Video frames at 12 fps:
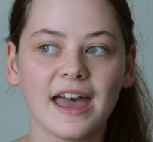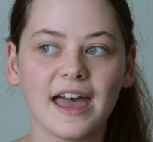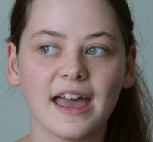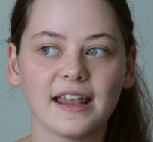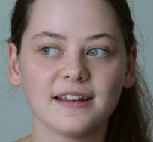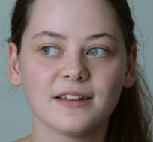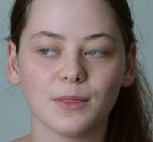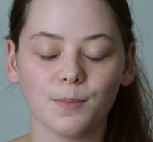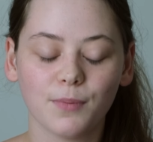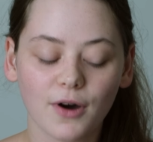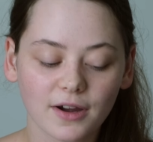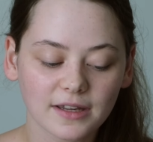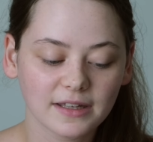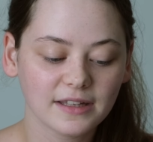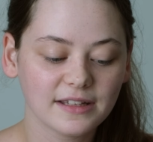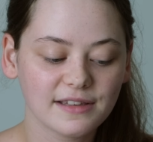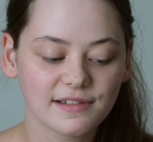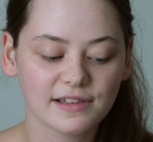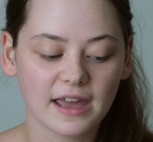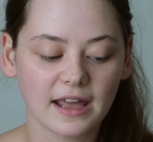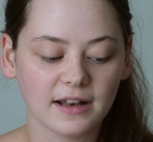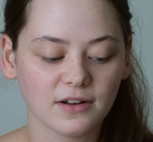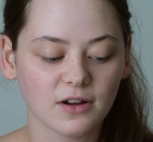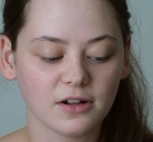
and the pockets and